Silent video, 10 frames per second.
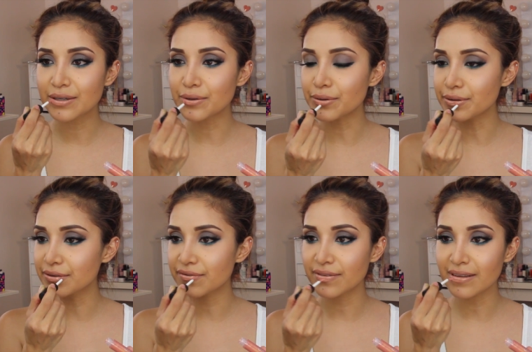
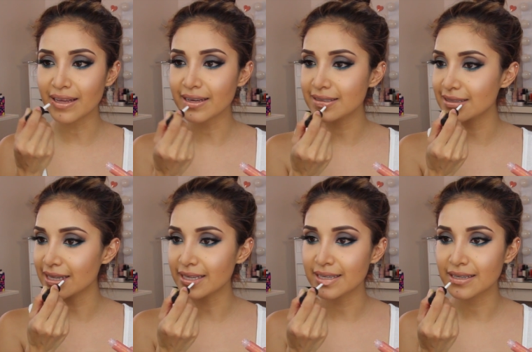gold flecks,
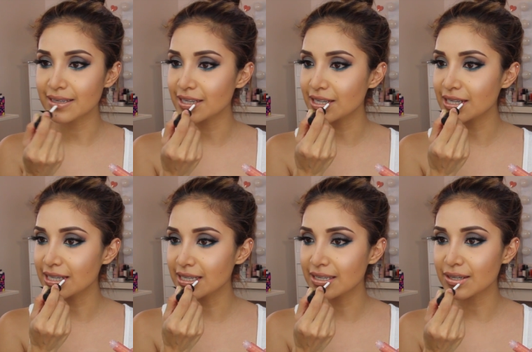like
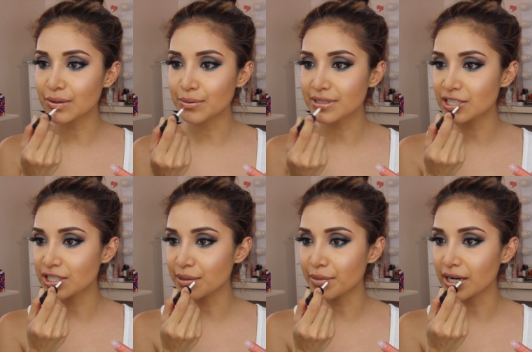gold
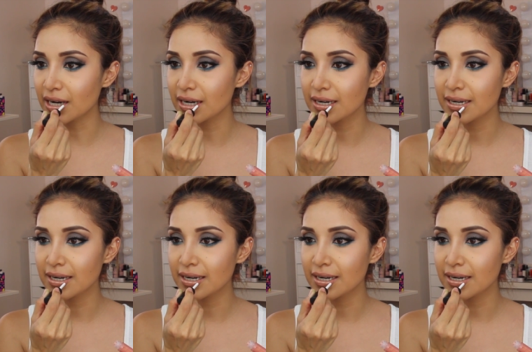shimmer